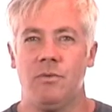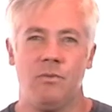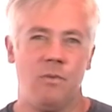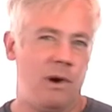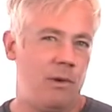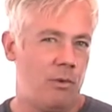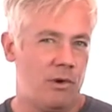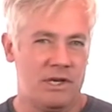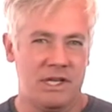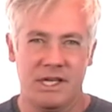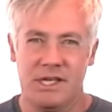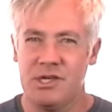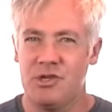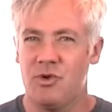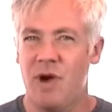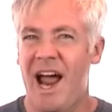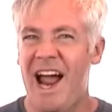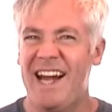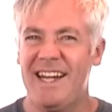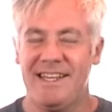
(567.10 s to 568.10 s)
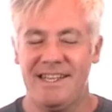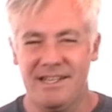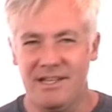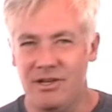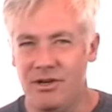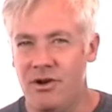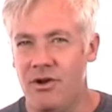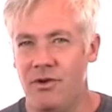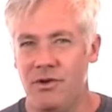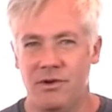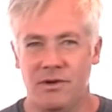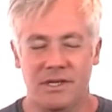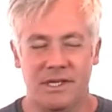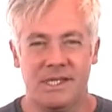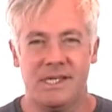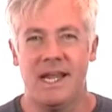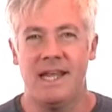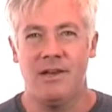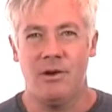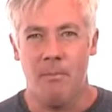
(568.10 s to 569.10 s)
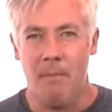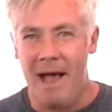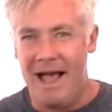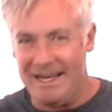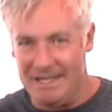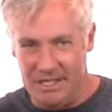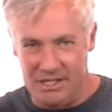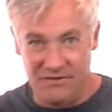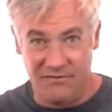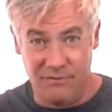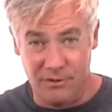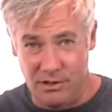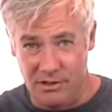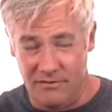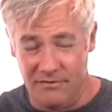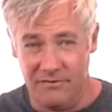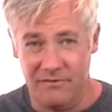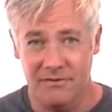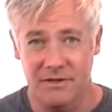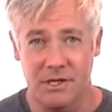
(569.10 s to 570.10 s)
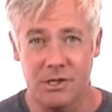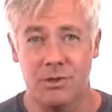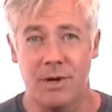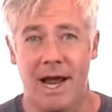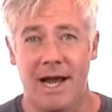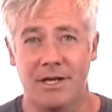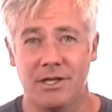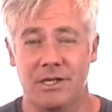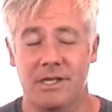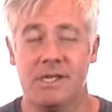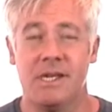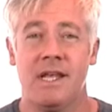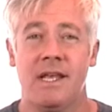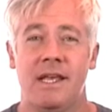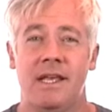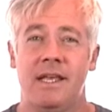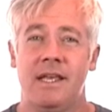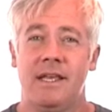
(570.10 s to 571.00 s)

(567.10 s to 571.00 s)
When we're distracted, you could say your mind is full of distractions.